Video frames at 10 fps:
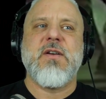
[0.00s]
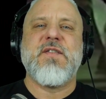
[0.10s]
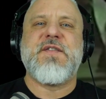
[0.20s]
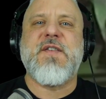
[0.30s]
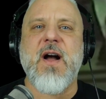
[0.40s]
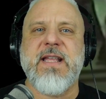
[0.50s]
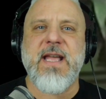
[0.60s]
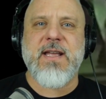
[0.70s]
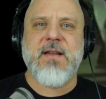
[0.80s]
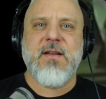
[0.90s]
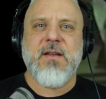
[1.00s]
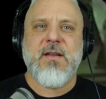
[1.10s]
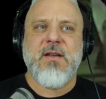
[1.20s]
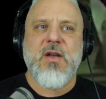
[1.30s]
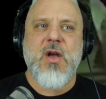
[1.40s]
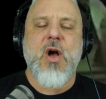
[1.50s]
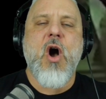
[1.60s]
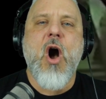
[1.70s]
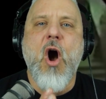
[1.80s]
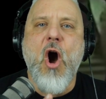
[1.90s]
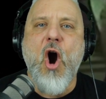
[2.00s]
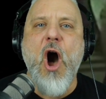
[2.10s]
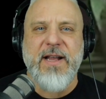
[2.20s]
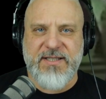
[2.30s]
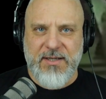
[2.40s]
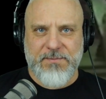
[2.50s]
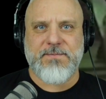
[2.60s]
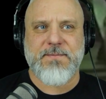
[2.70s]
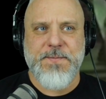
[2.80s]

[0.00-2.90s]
fucking awesome.